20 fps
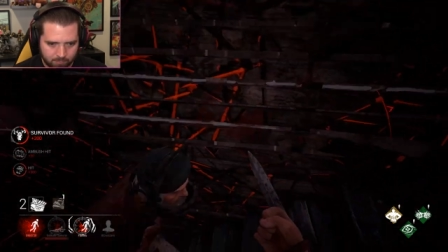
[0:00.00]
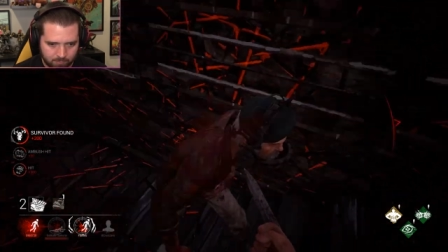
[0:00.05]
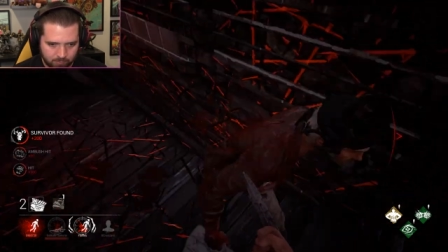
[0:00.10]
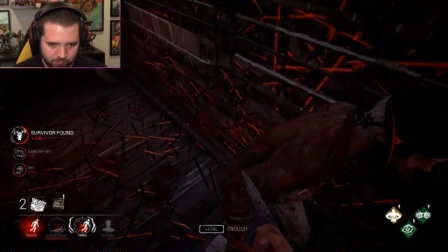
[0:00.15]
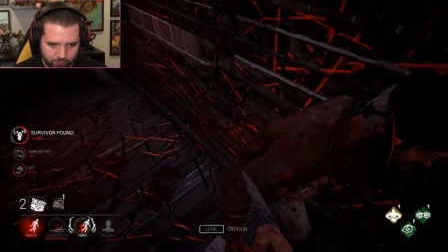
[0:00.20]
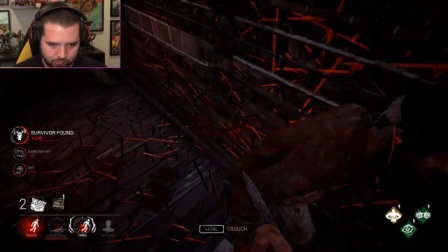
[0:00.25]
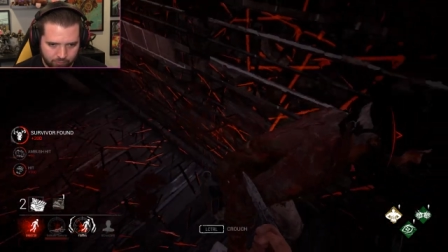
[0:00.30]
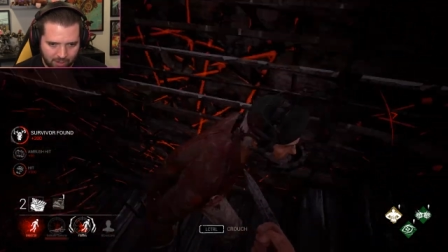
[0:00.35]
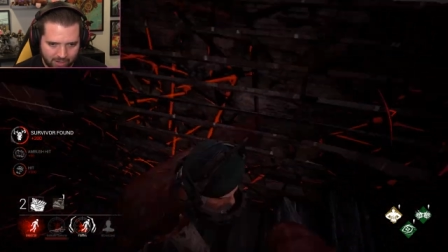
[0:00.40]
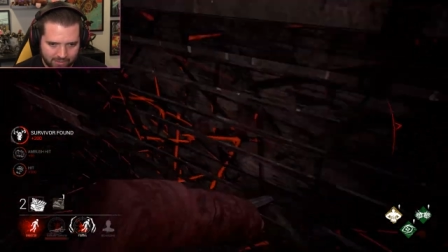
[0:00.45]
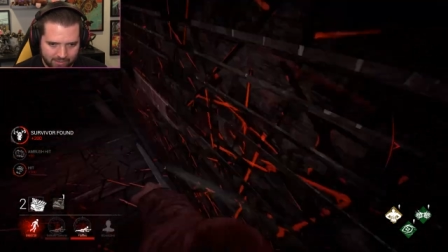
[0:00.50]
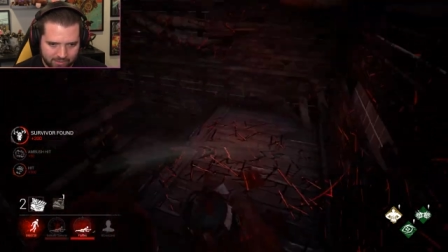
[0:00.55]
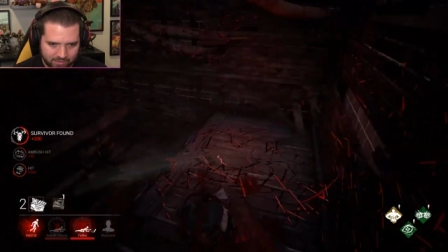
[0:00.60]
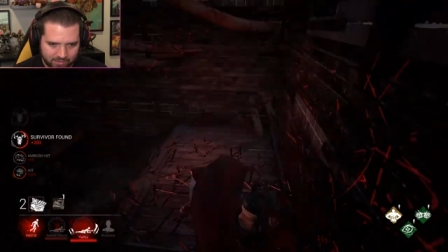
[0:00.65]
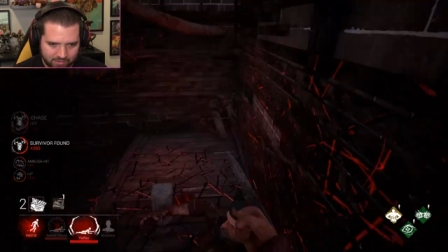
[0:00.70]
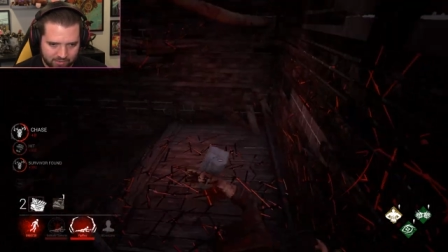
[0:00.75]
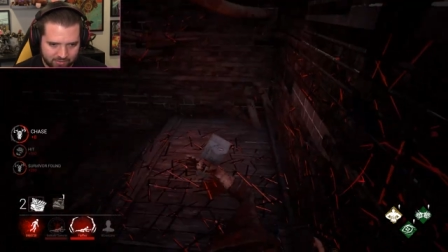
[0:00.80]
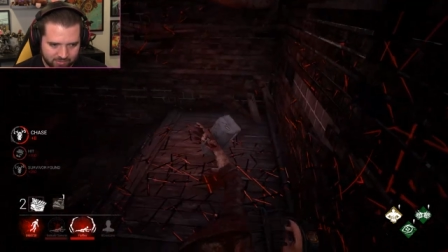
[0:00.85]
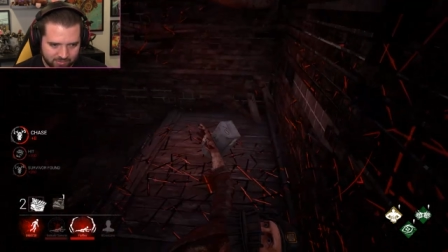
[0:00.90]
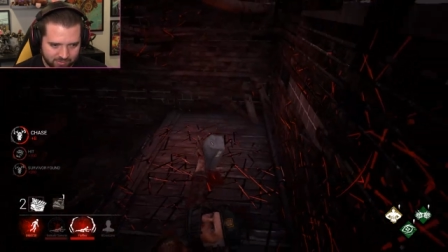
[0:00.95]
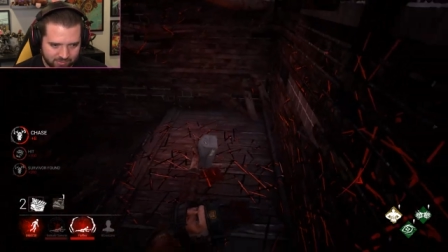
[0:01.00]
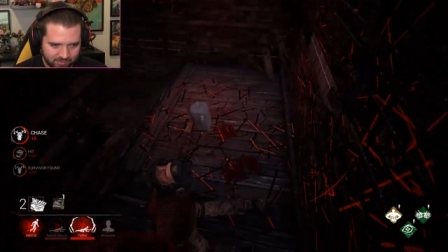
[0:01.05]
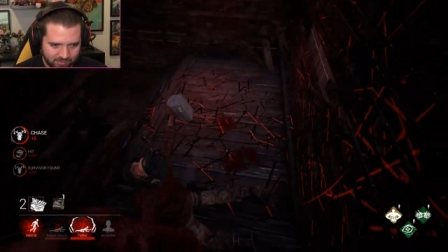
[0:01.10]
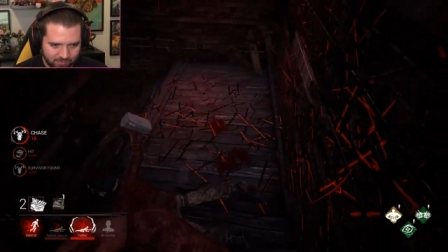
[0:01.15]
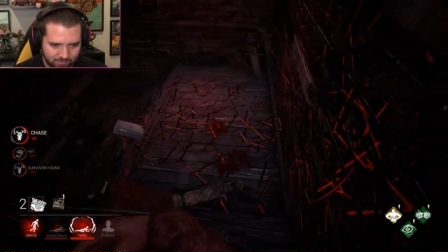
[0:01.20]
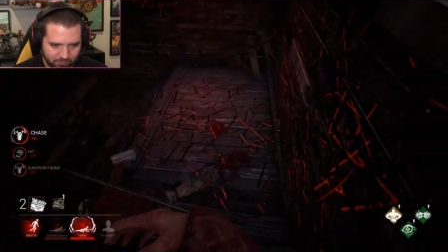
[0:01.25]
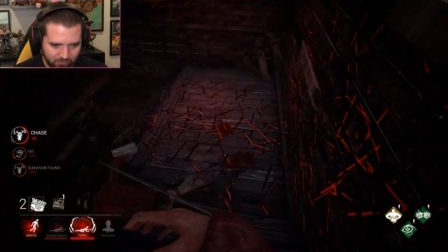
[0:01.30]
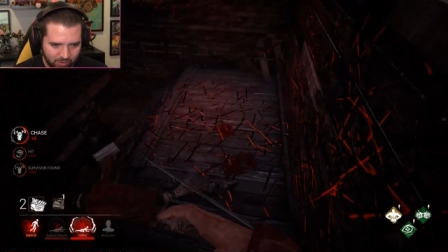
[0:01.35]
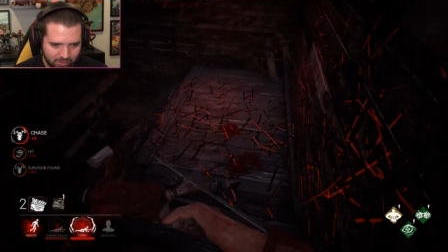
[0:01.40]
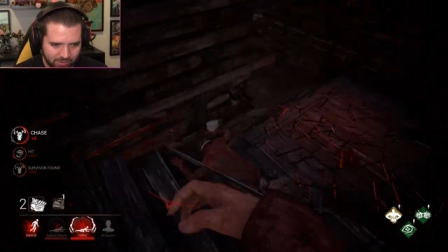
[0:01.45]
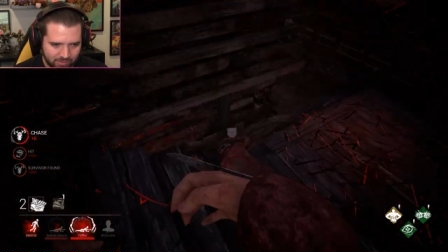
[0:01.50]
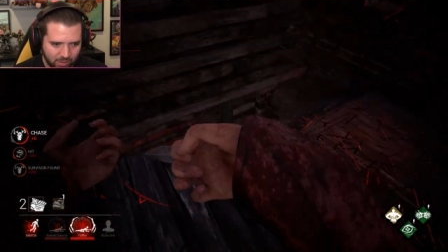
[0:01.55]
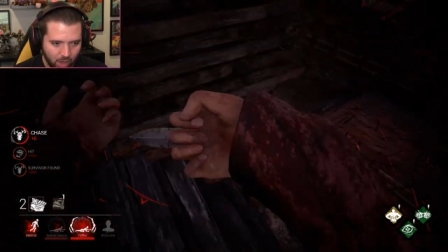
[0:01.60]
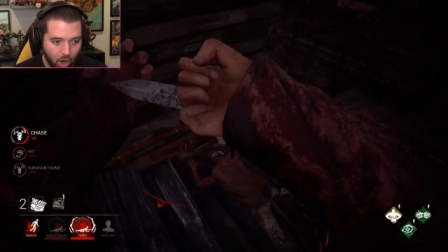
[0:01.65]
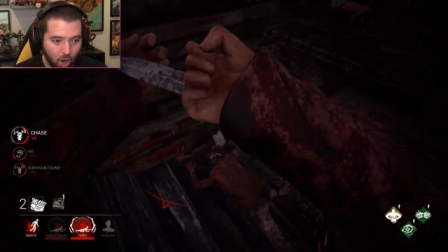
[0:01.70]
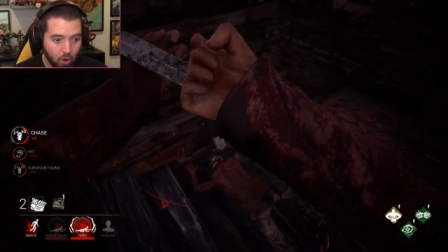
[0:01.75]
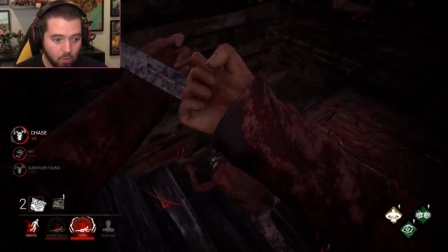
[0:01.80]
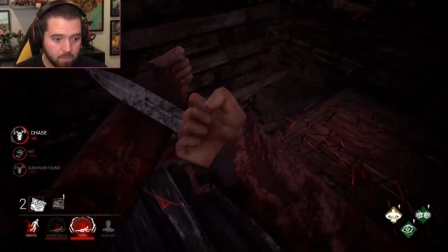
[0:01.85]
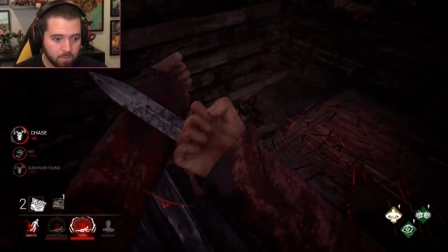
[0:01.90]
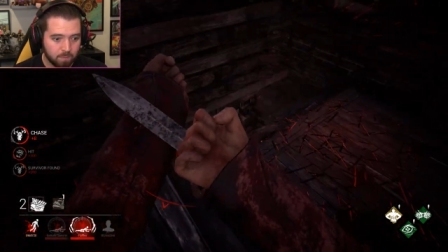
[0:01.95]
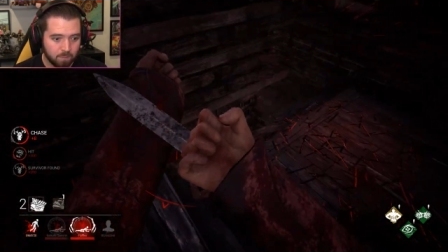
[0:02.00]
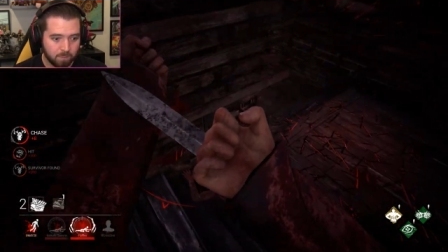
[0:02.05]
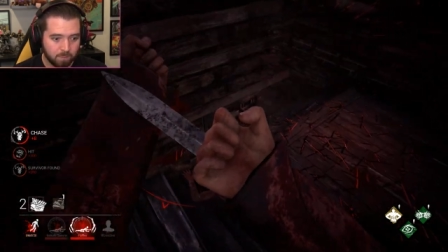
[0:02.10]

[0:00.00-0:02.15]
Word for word: Friends! Friend- Oh!